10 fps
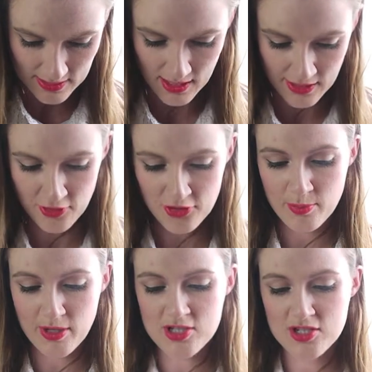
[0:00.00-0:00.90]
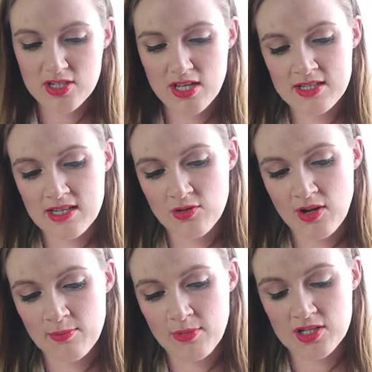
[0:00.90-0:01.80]
Another blush is this
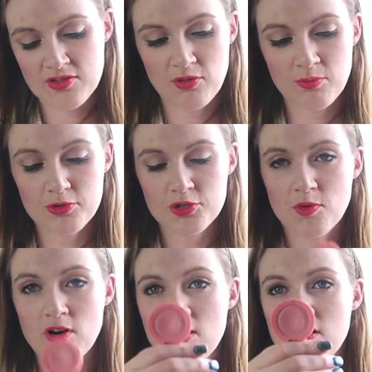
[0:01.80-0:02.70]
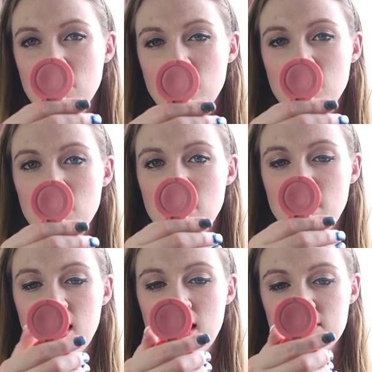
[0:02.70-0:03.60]
cream blush from Bourjois.
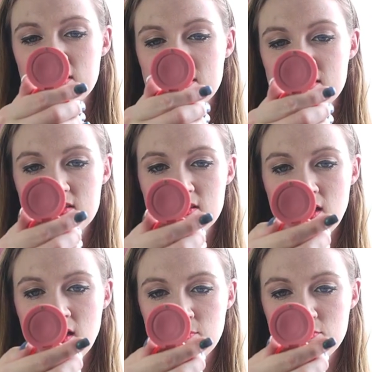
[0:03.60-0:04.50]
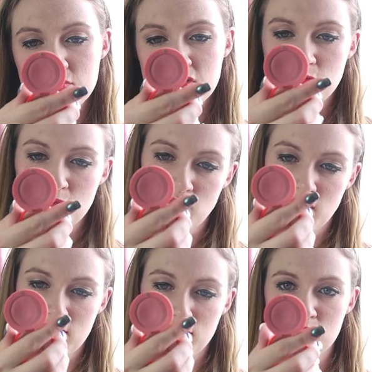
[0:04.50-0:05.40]
This is
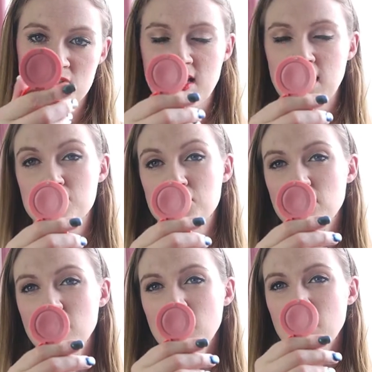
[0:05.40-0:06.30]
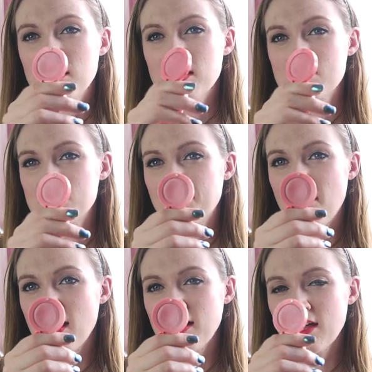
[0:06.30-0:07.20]
03 in Rose Tender. This was
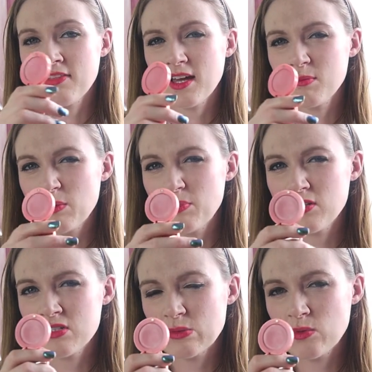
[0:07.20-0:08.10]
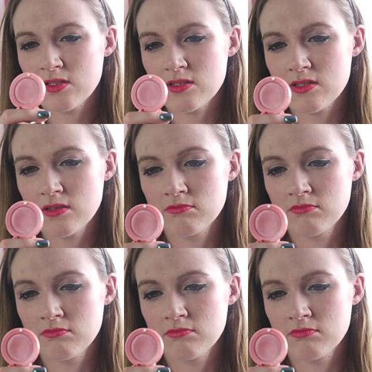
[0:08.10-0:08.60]
fine. I think I maybe used it once.